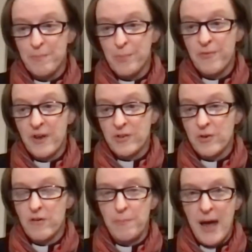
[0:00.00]
Professor
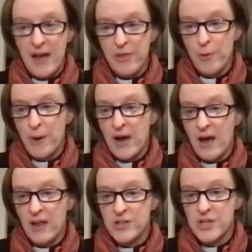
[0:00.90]
of
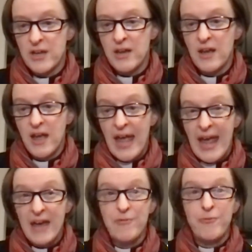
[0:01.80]
Pathobiology
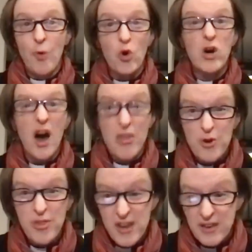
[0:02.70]
and 4 other
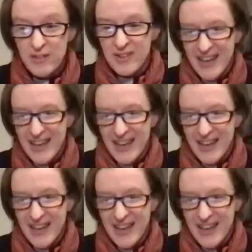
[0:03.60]
things